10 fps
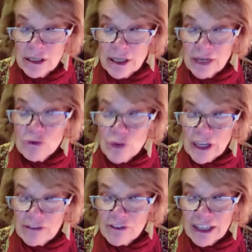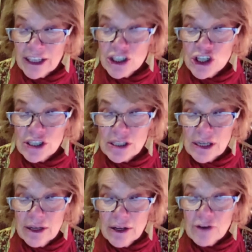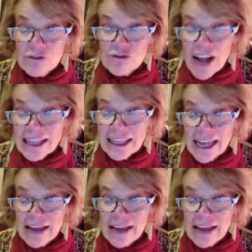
in READ villages finally have